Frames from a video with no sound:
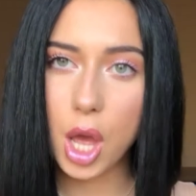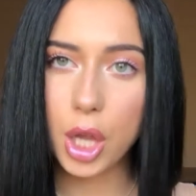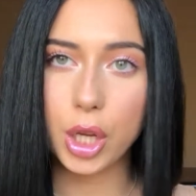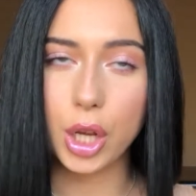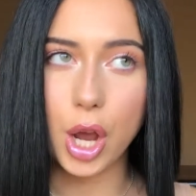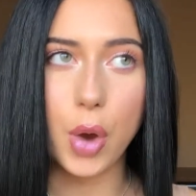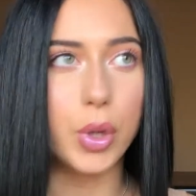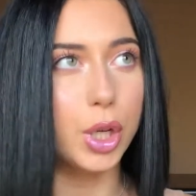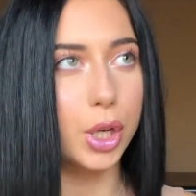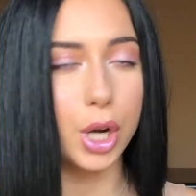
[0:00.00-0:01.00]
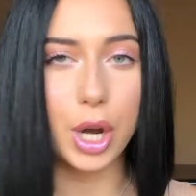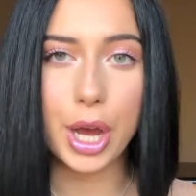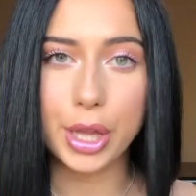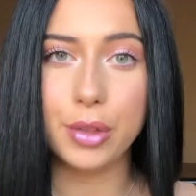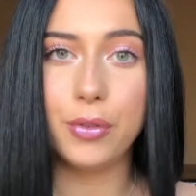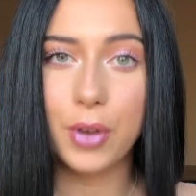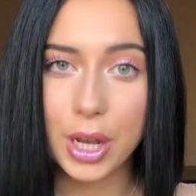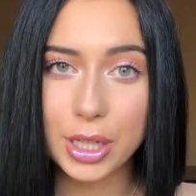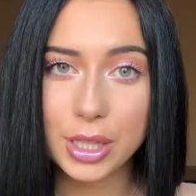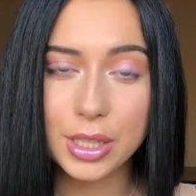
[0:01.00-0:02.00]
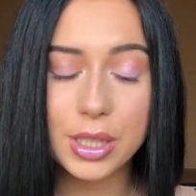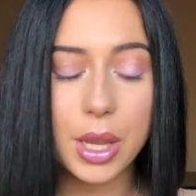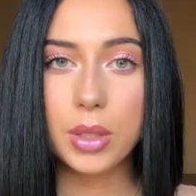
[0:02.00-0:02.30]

you know, your girl had the funds.